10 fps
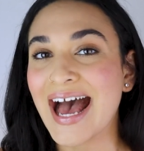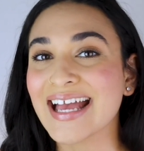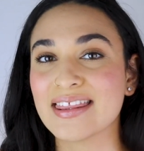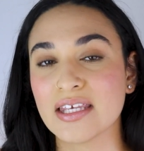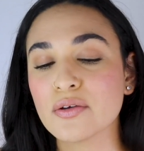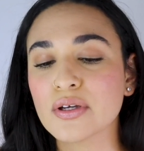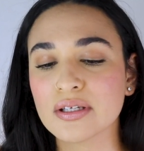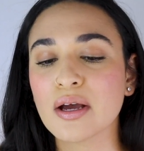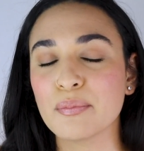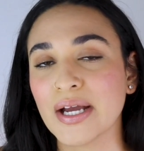I think you
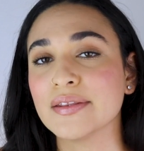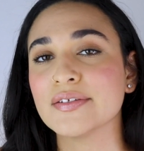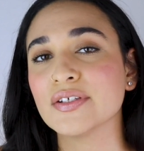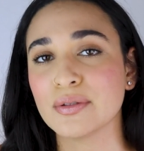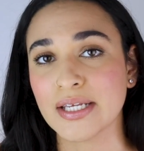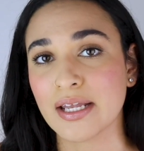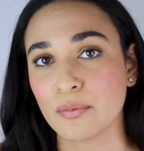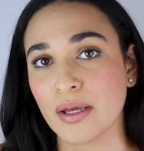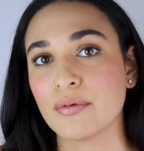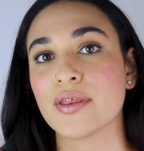could combine the two and get
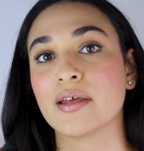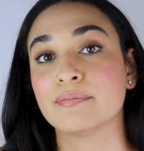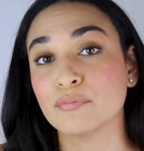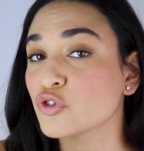away with it.